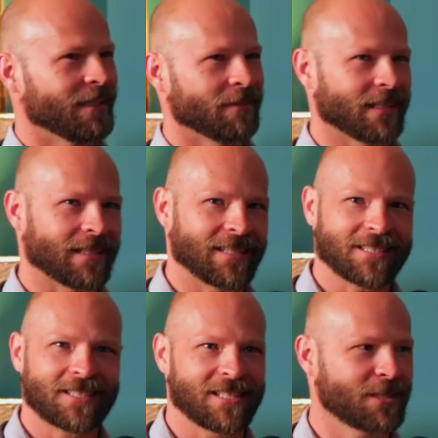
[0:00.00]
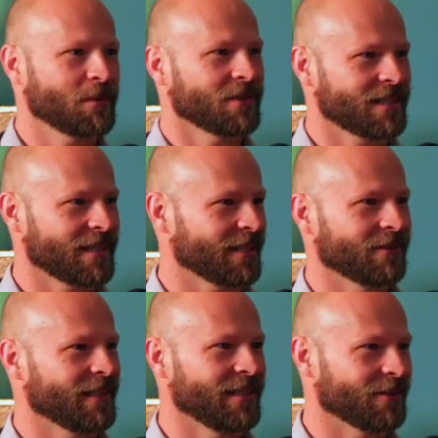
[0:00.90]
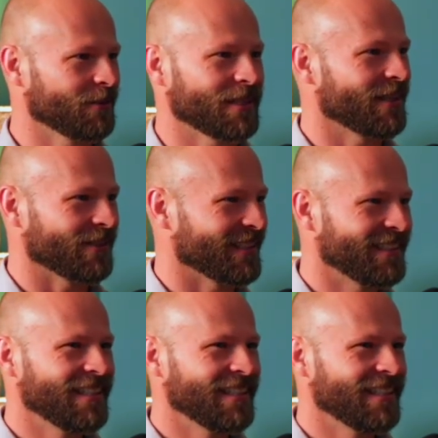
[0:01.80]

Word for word: "Oh my gosh, conspiracy so theory or whatever."